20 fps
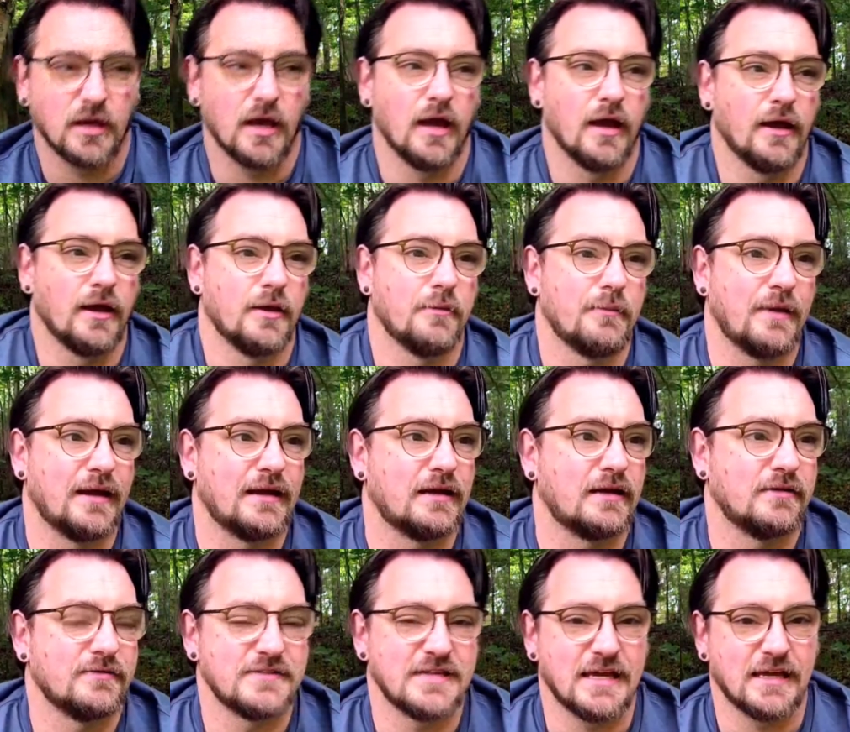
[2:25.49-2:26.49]
and I'd
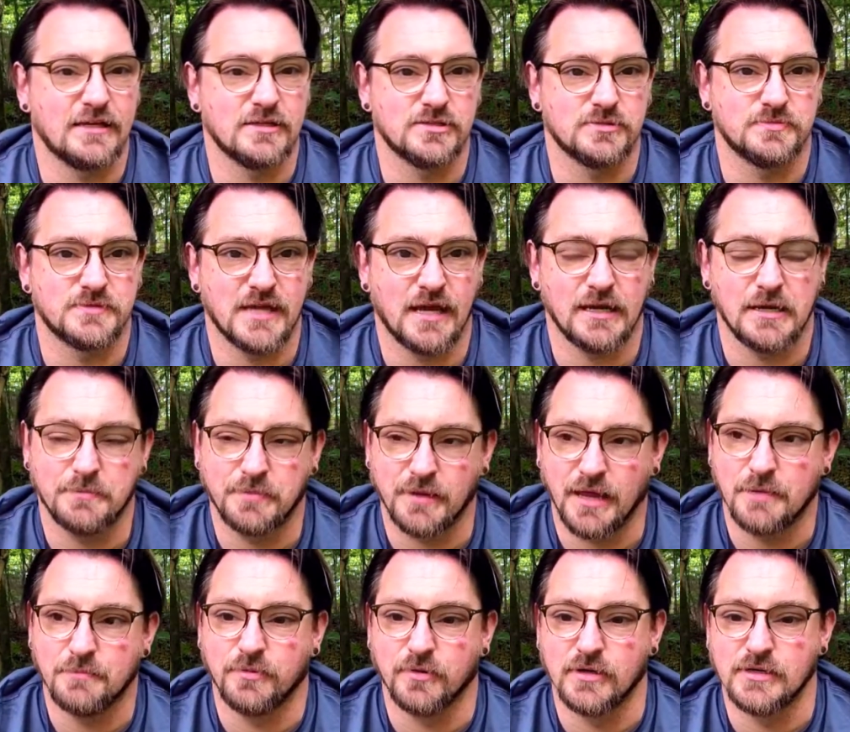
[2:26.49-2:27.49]
have taken some tiny
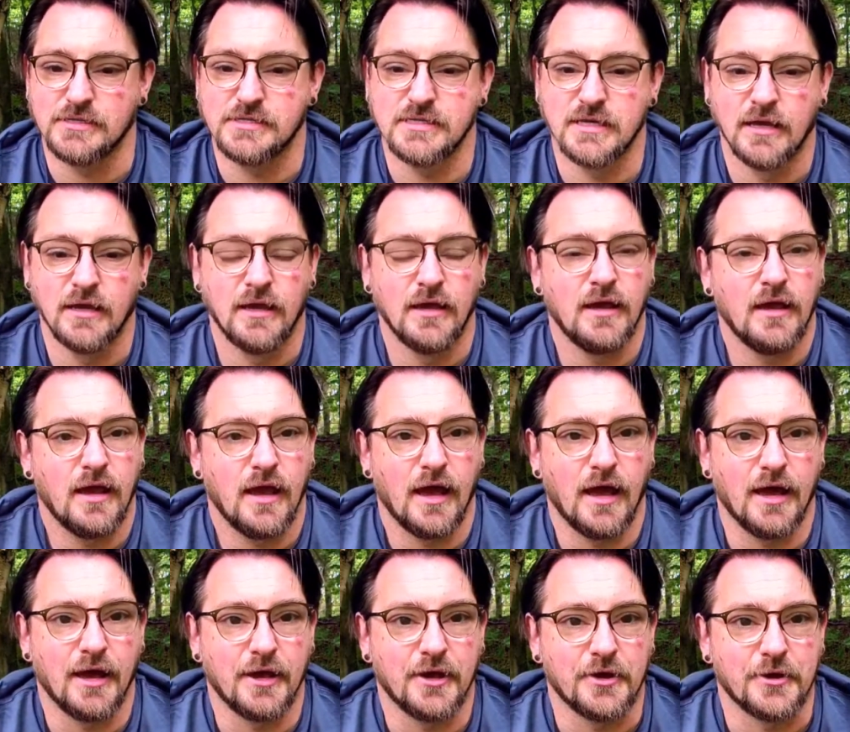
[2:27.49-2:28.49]
blackberries,
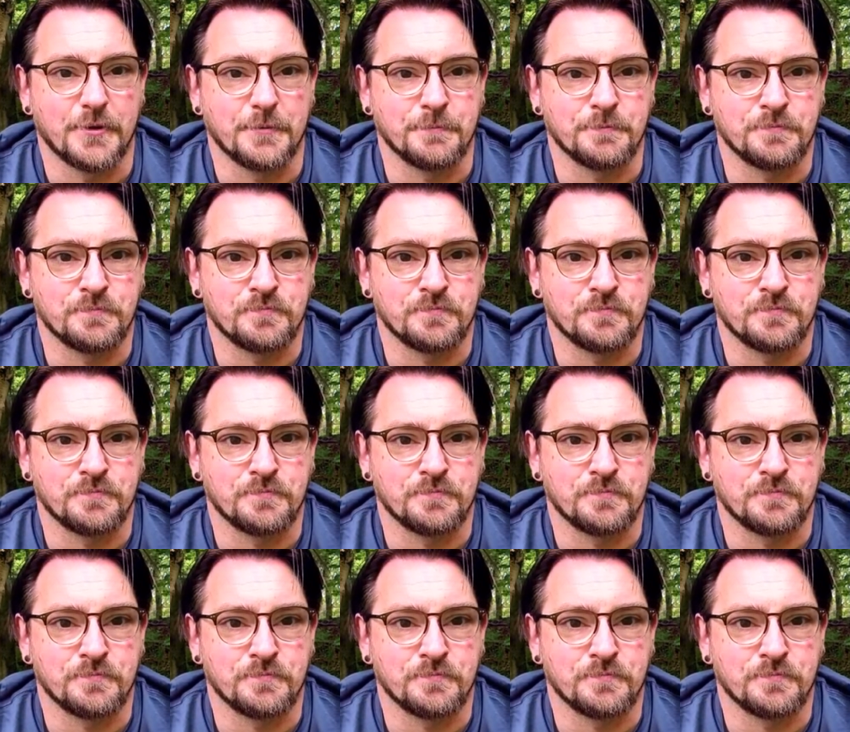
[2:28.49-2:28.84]
and